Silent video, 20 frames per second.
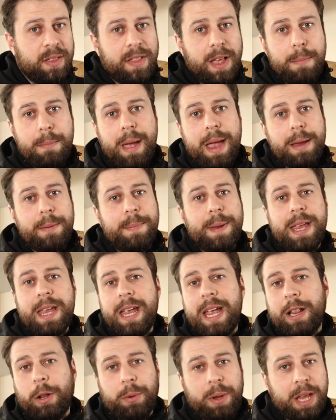They may
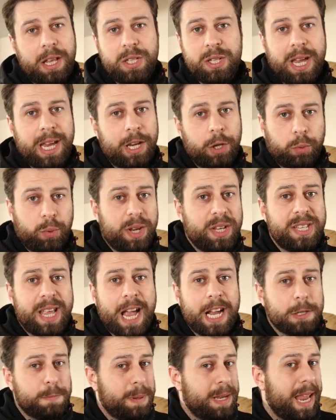be looking to increase
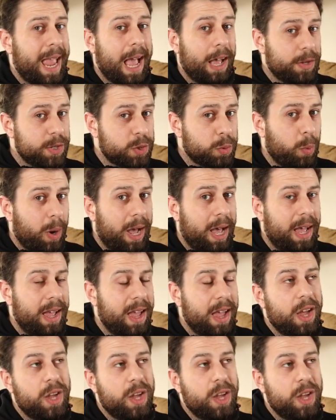XP elsewhere,